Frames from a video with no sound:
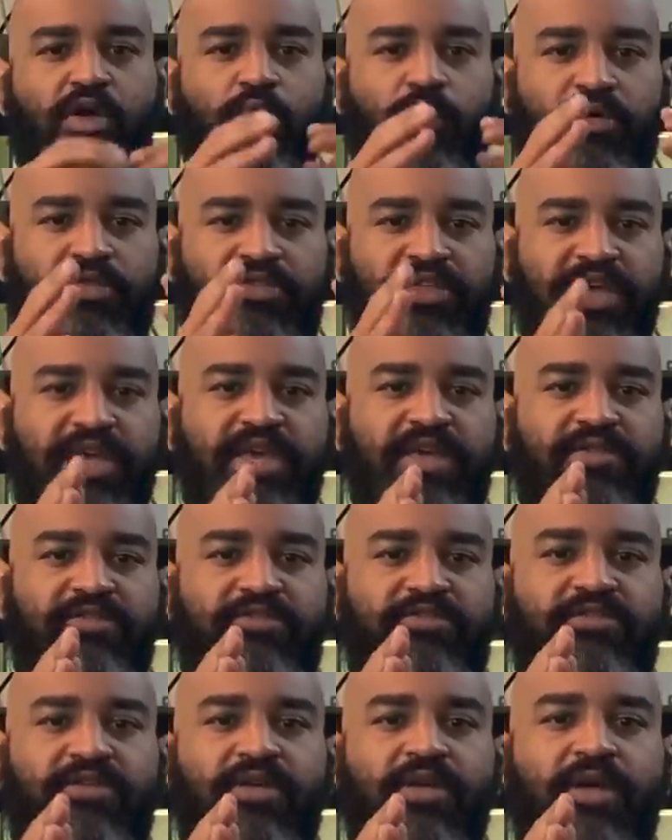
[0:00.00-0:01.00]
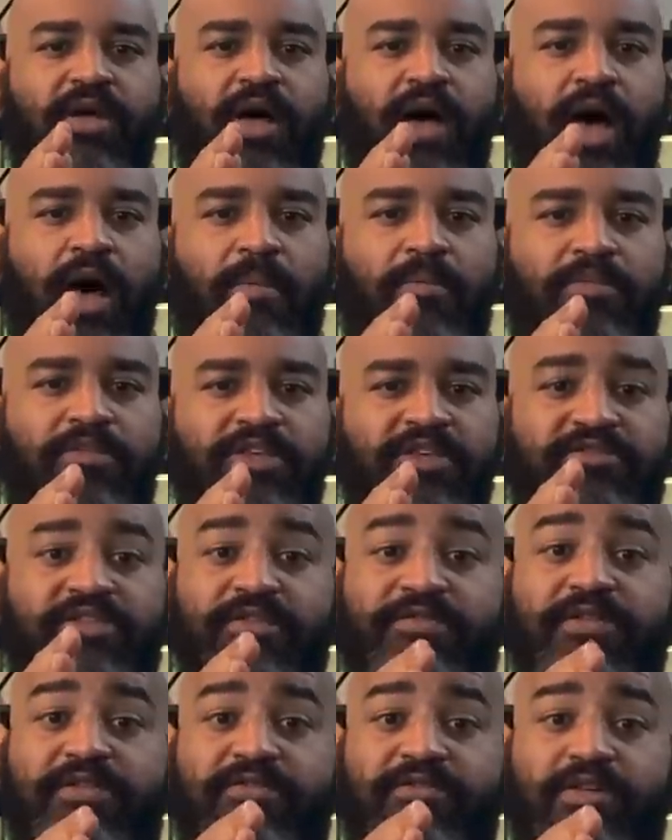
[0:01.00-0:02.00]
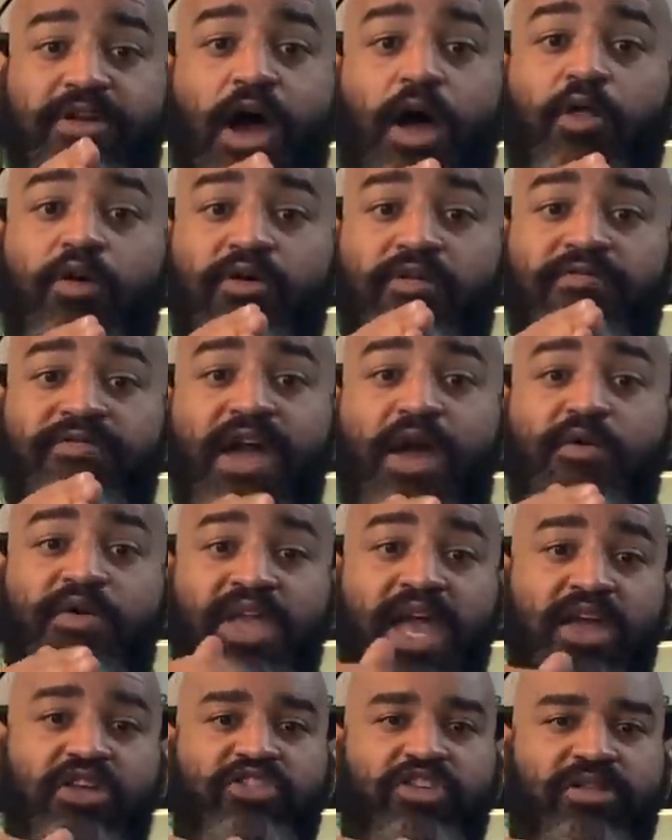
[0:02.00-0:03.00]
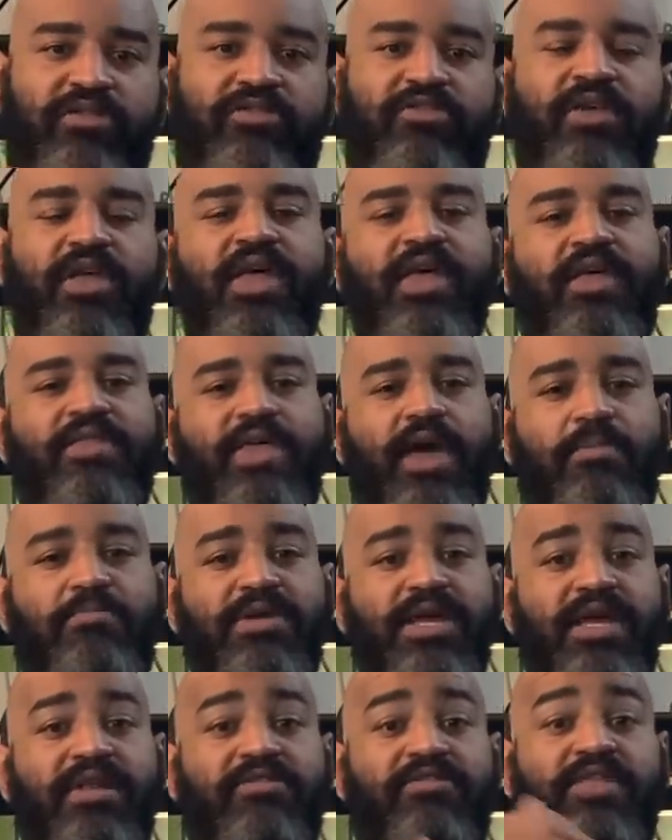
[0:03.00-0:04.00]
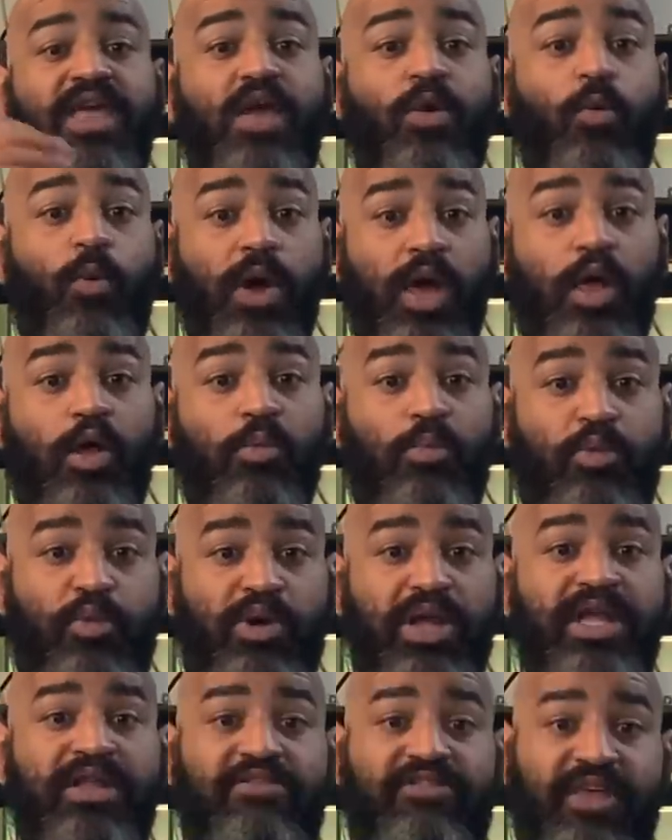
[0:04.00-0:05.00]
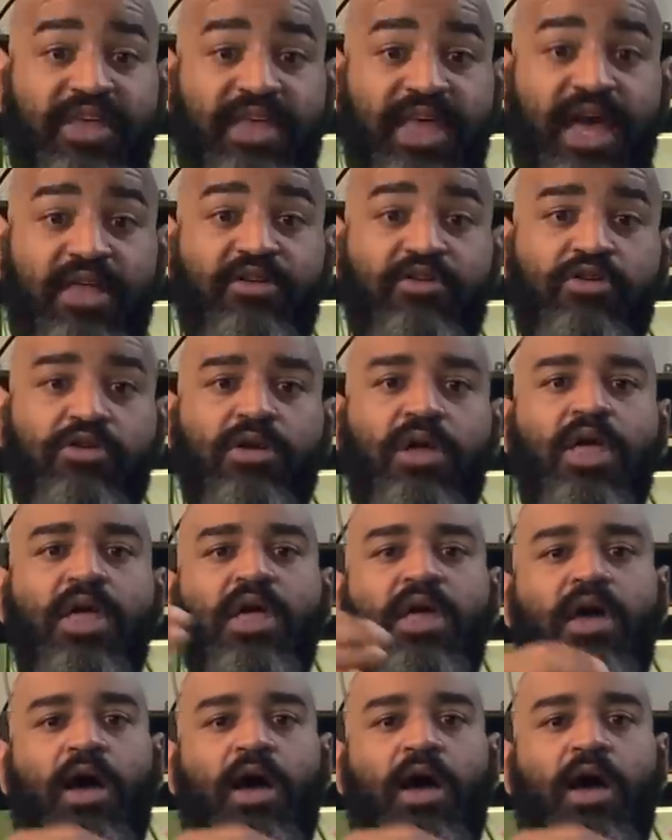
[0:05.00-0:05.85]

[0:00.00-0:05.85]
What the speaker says: with these different color variations. That means they will breed together.